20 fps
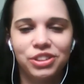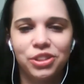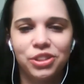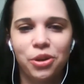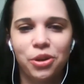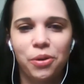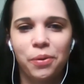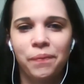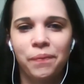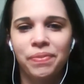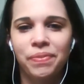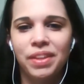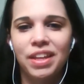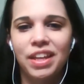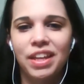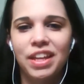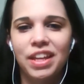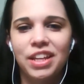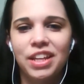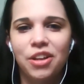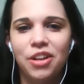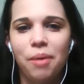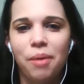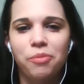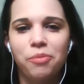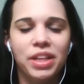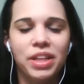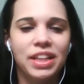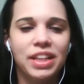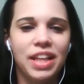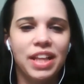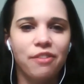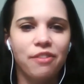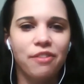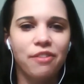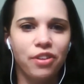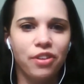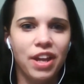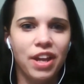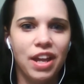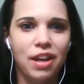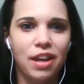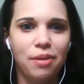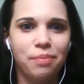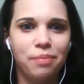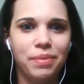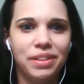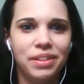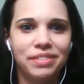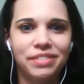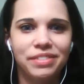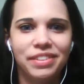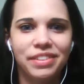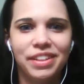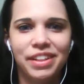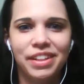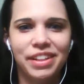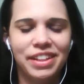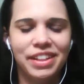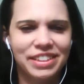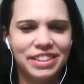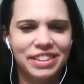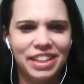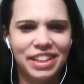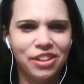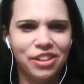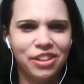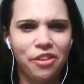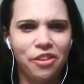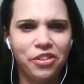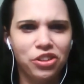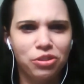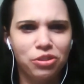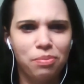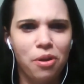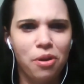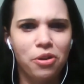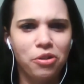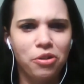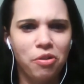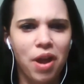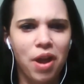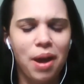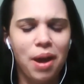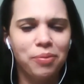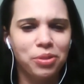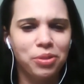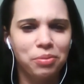So, I'm really glad for him, and he has all these small crops.